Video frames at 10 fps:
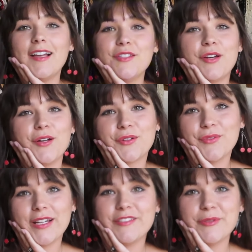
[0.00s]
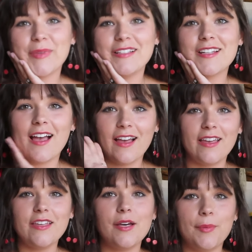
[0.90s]
I talk way too much.
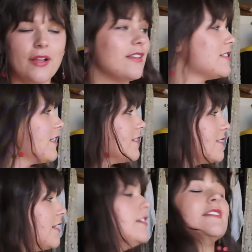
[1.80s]
I apologize.